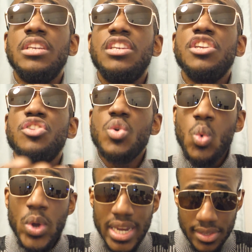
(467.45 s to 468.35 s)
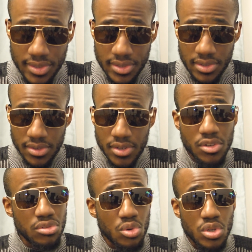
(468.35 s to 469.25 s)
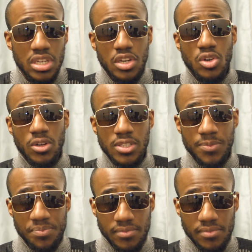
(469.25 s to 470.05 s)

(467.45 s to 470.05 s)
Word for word: did you win it? No, you did not.